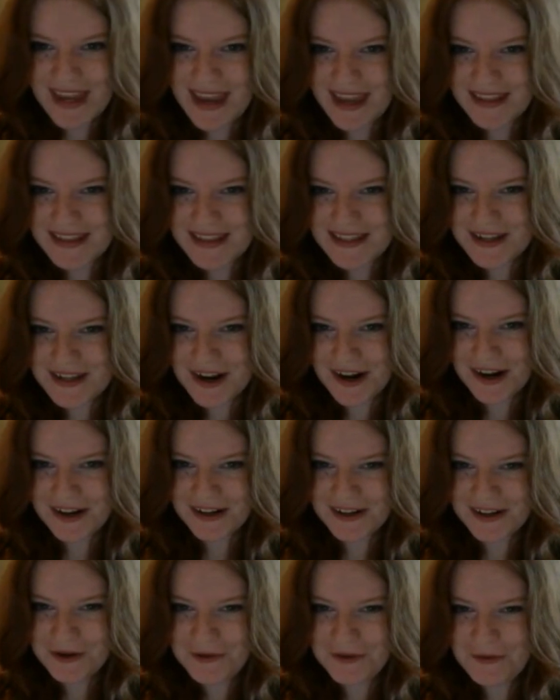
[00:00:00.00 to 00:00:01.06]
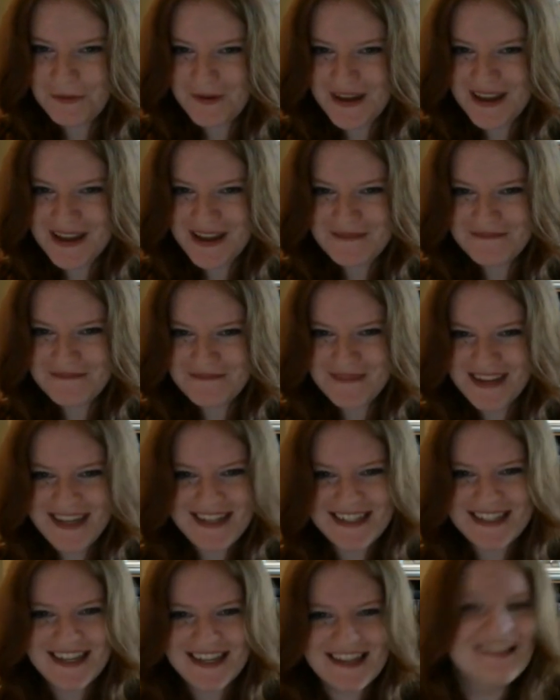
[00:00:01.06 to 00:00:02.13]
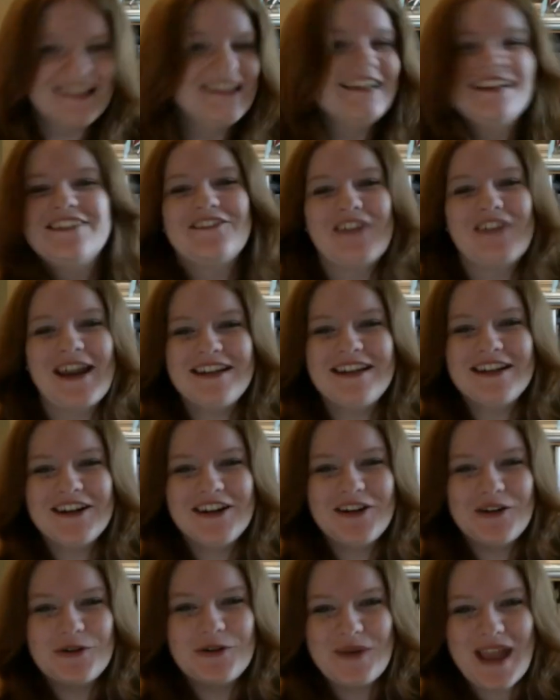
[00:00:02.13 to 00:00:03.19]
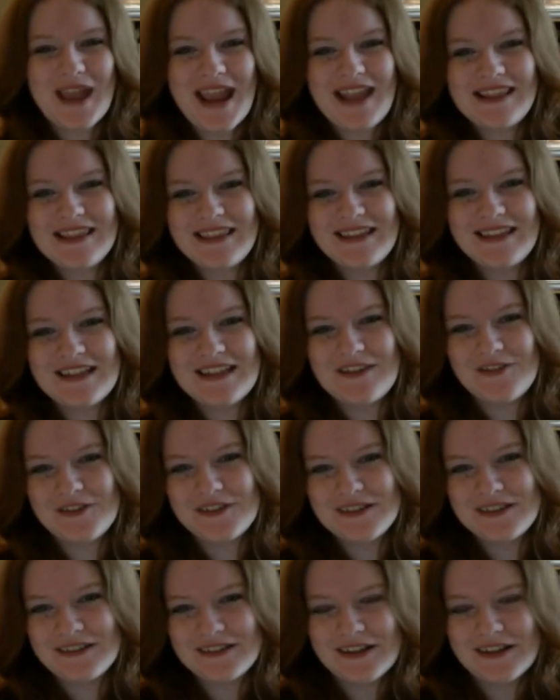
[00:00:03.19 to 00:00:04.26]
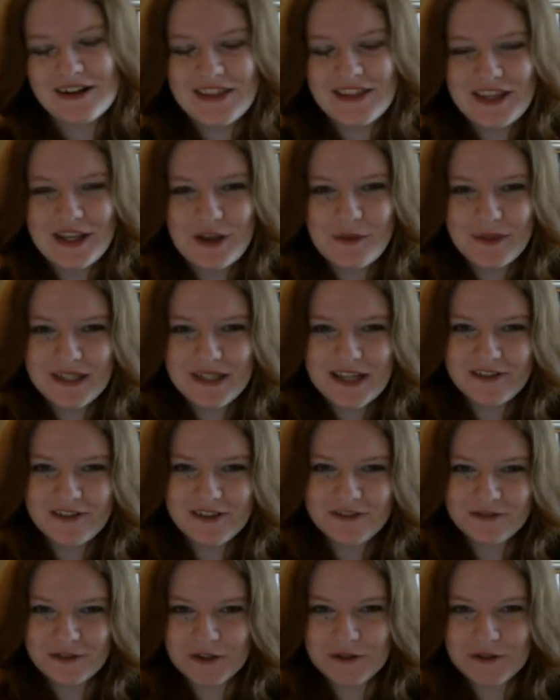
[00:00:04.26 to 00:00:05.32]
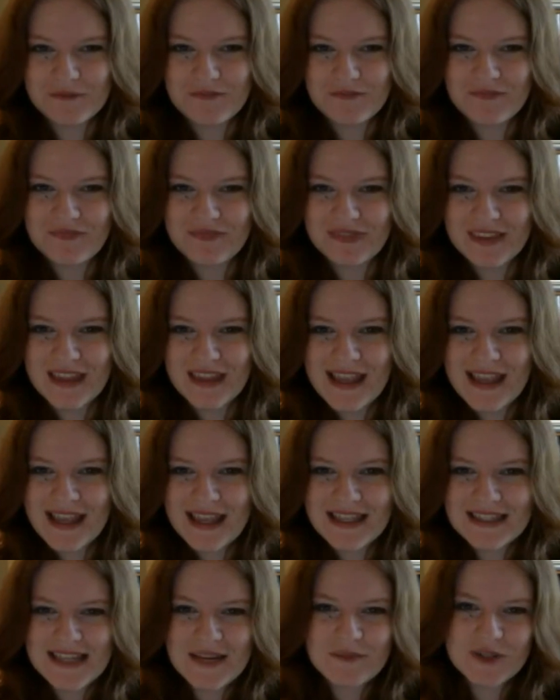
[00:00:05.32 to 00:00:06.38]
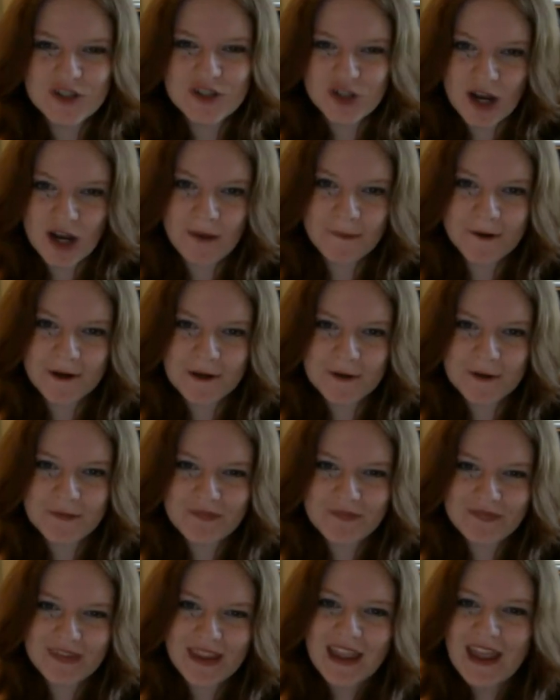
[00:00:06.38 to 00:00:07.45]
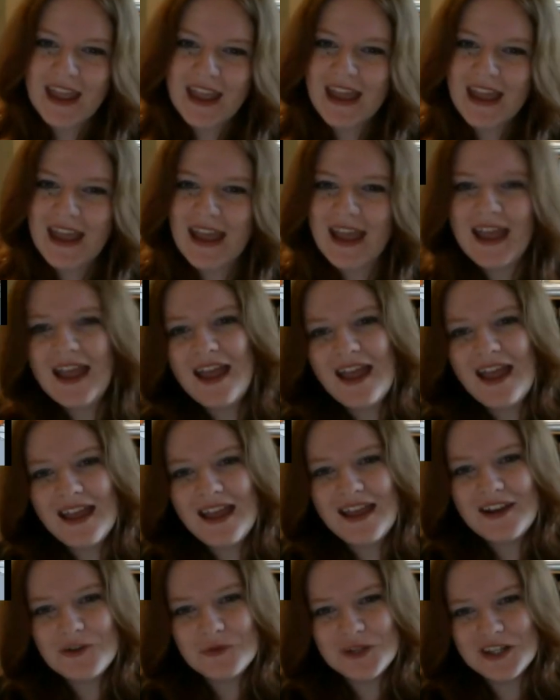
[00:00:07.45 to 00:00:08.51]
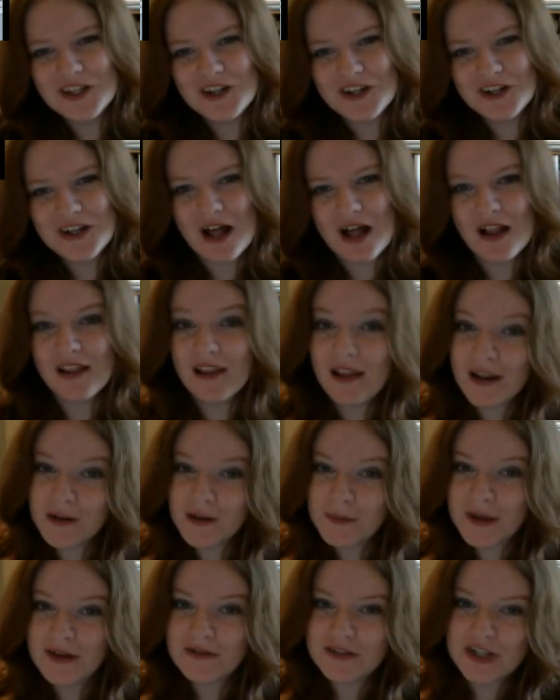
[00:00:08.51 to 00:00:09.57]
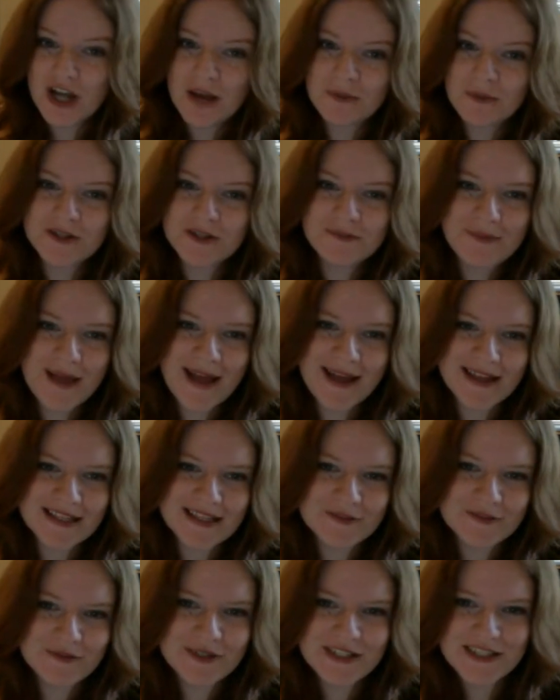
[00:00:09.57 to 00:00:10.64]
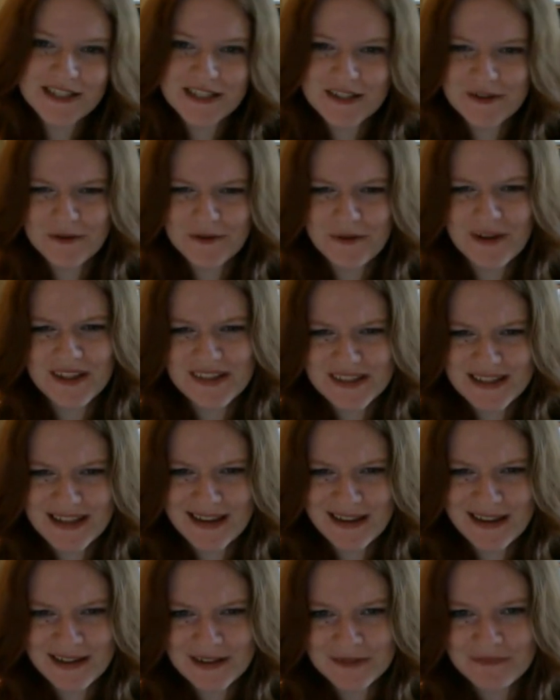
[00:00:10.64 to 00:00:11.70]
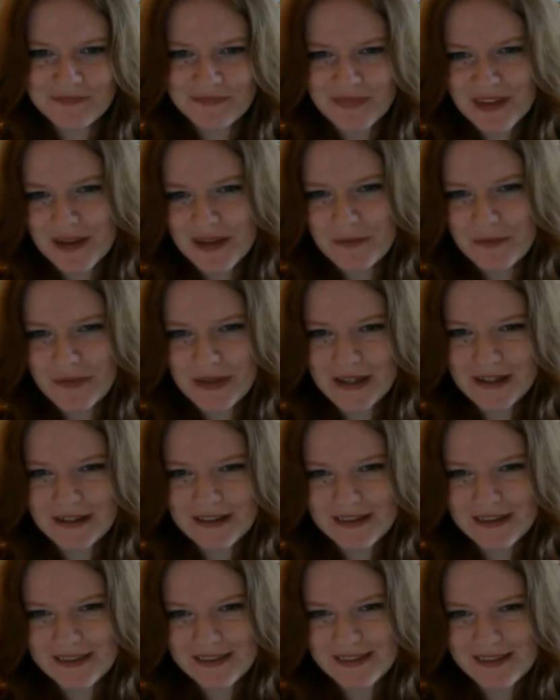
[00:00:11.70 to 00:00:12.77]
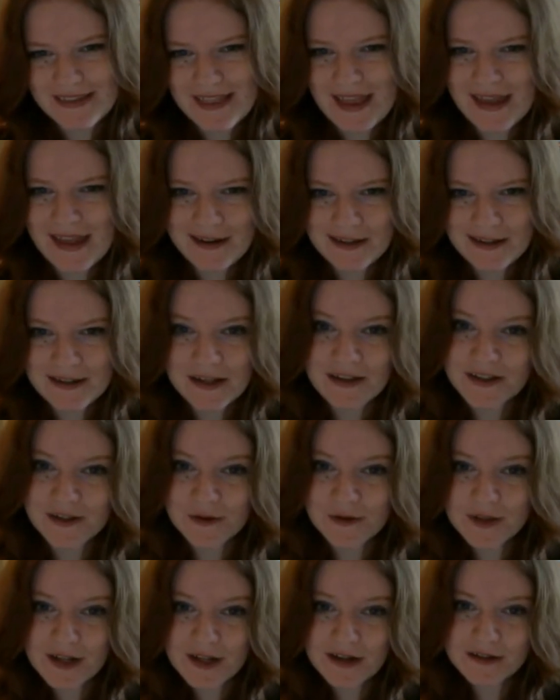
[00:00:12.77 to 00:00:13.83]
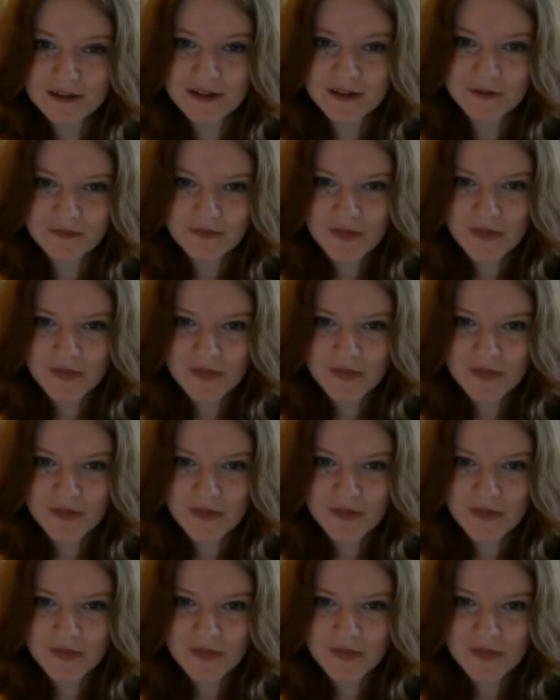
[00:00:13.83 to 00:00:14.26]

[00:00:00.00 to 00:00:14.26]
In this arc, we meet a reindeer who ate the human devil fruit. His name is Chopper. And we learn a lot about Chopper's past, which is quite sad, but that he's also a doctor.